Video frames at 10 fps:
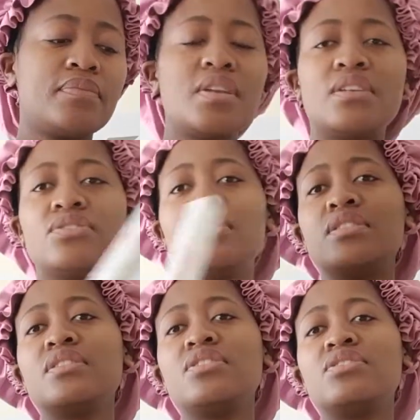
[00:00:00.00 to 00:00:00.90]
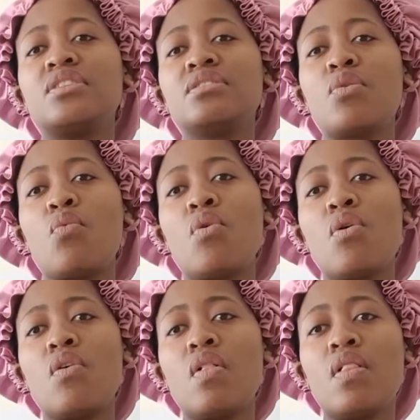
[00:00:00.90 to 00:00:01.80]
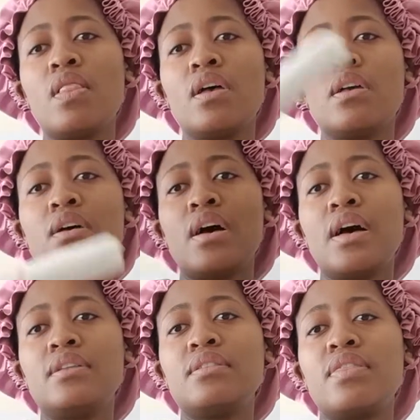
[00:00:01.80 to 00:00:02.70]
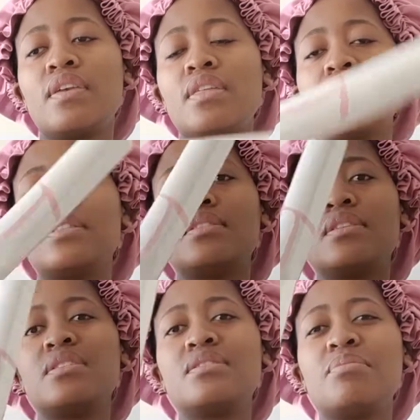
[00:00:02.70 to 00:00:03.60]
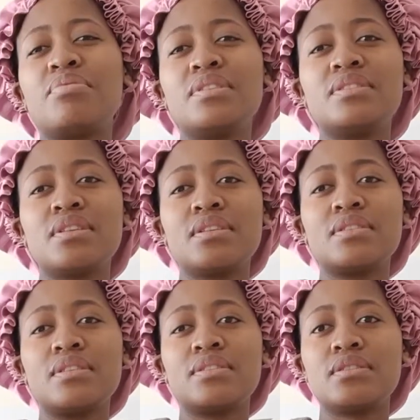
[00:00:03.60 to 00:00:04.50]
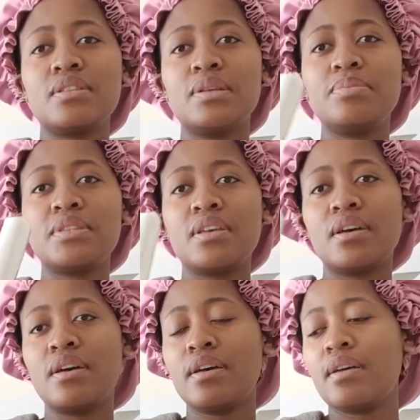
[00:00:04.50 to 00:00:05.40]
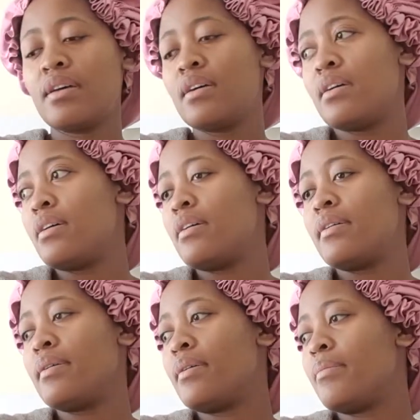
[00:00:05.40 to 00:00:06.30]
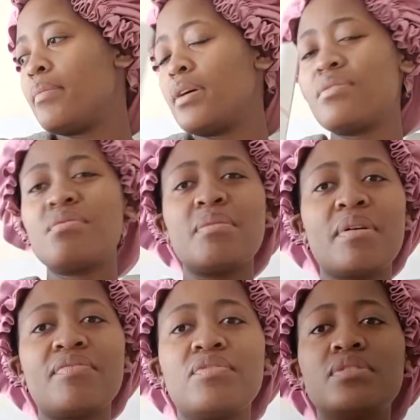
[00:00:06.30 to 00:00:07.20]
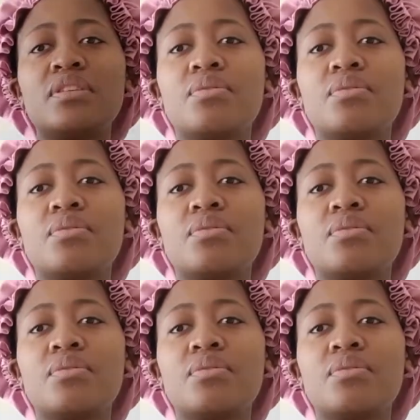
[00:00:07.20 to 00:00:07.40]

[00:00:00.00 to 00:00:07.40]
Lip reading: Yeah, just this is just a wall art thing that says the princess sleeps here. I don't know where my phone is.